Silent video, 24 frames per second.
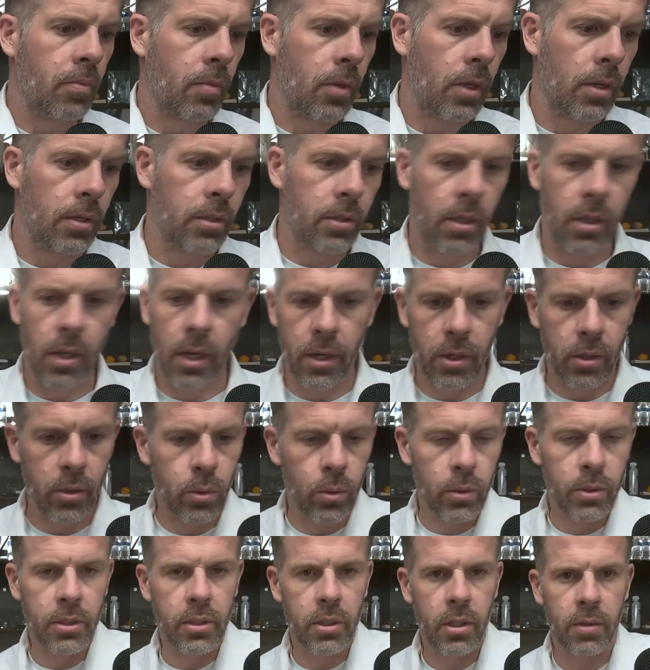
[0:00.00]
there's a lot of
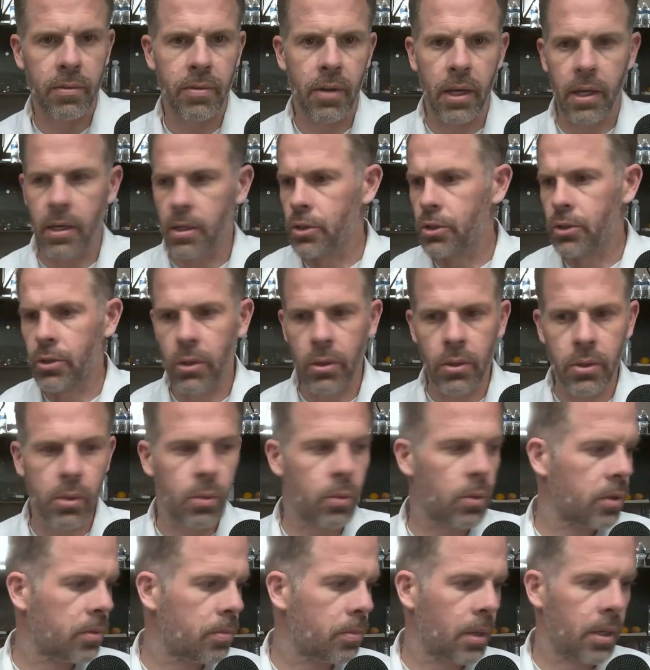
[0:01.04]
cool stuff I can show you
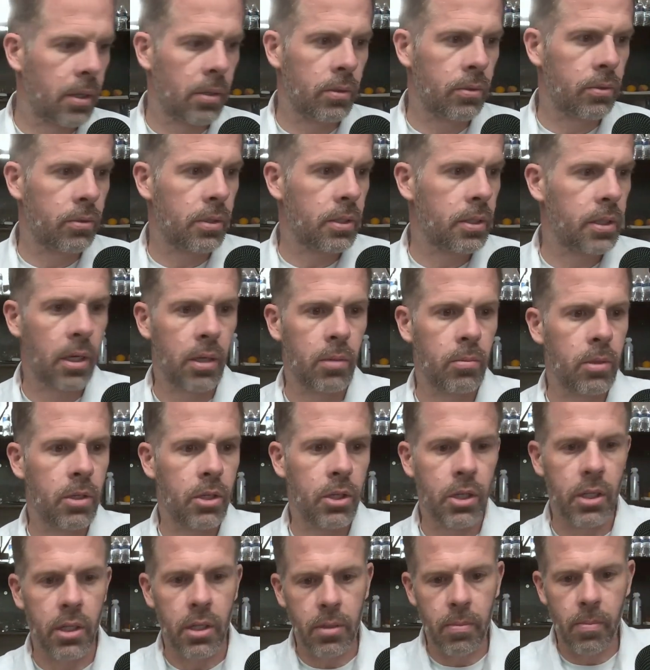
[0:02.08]
with my ultrasound
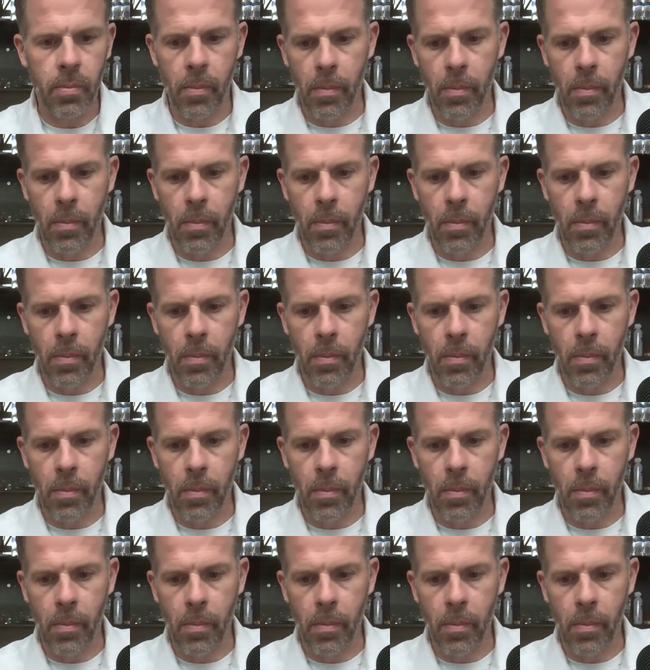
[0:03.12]
machine,